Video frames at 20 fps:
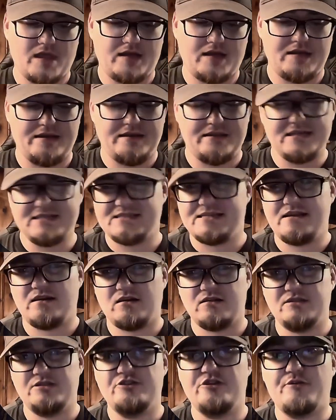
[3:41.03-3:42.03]
Let's get on
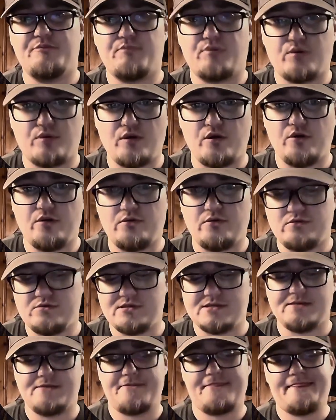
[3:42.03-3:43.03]
to the
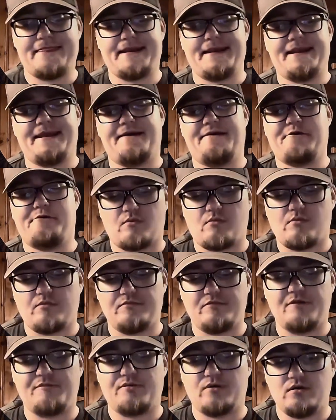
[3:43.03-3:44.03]
pros. Now,
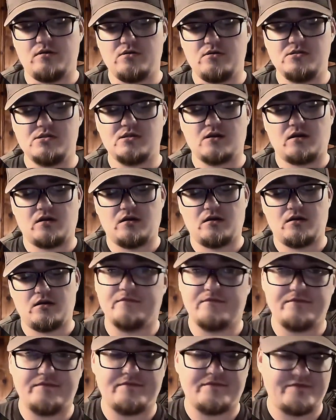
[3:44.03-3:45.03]
the pros are
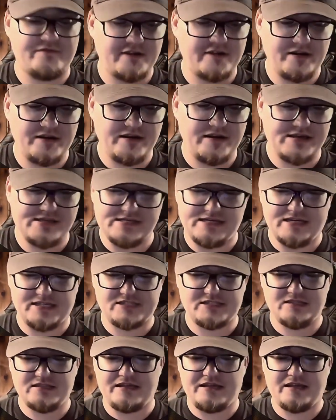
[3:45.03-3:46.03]
very nice,
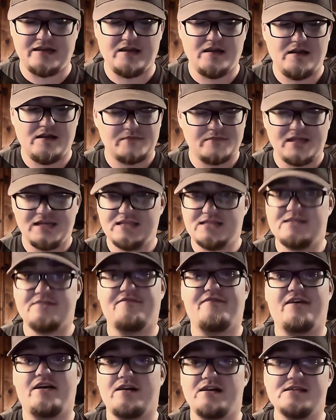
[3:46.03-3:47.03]
actually. Like, it's
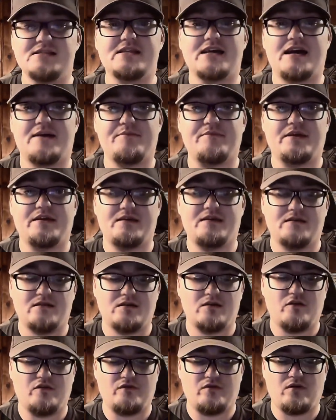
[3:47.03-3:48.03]
very snappy
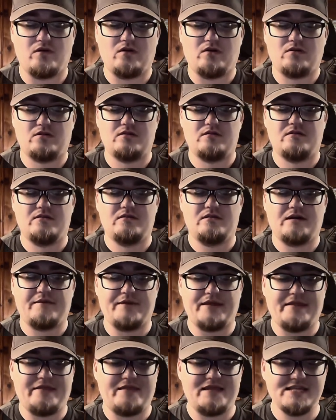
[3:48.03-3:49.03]
overall. I
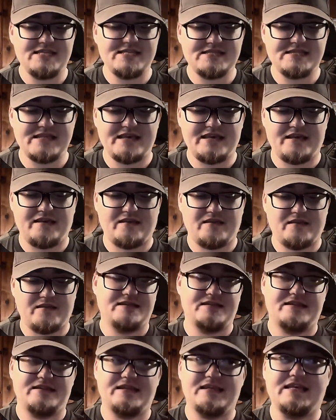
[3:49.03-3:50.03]
mean, this thing
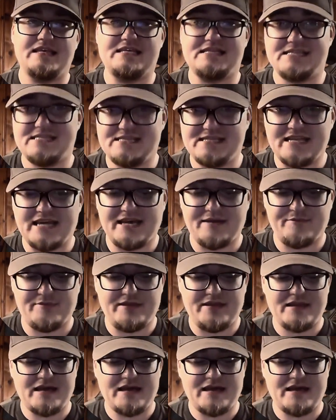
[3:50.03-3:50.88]
is snappy.